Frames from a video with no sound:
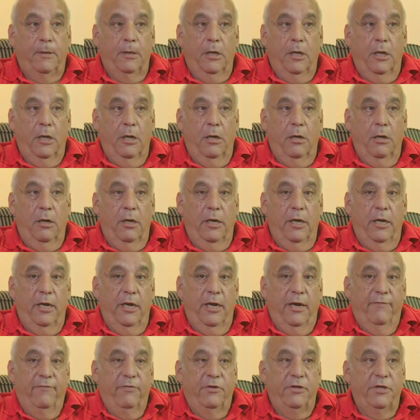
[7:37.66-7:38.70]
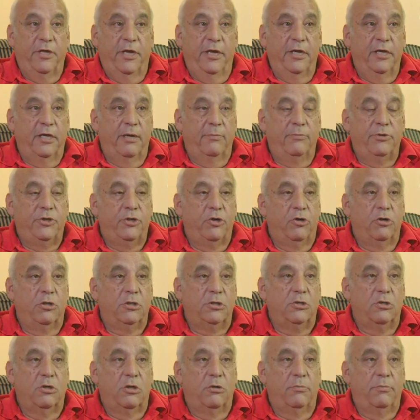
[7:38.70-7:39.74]
and everything, and I'm sure
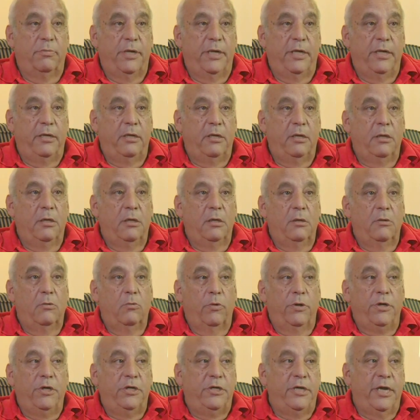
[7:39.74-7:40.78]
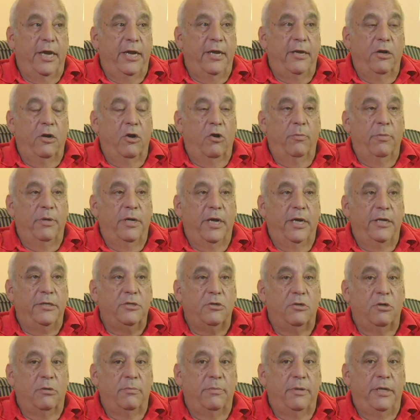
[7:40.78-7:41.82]
it's going to be, when you take it home at night, it's
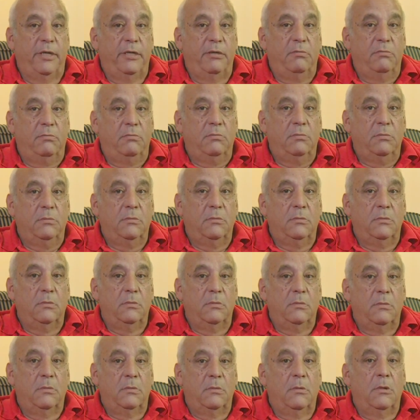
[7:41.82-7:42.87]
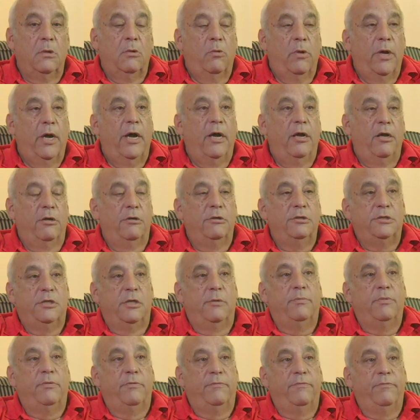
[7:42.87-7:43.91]
going to be, well, I learned
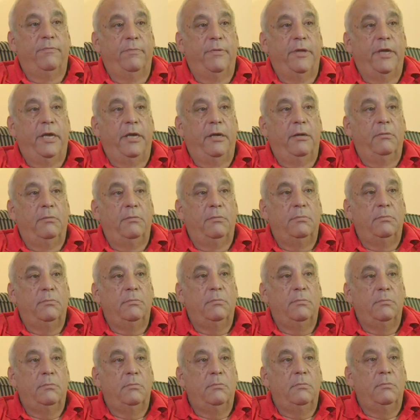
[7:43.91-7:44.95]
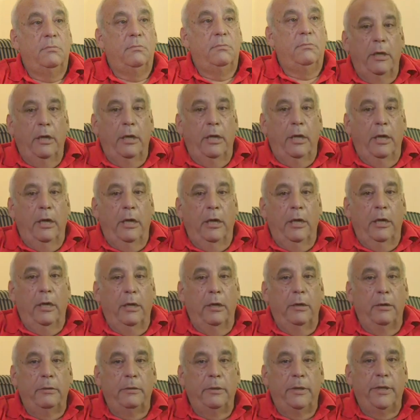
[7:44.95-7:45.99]
something from
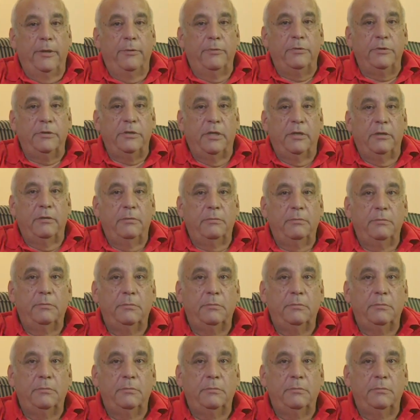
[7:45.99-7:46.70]
that. He was a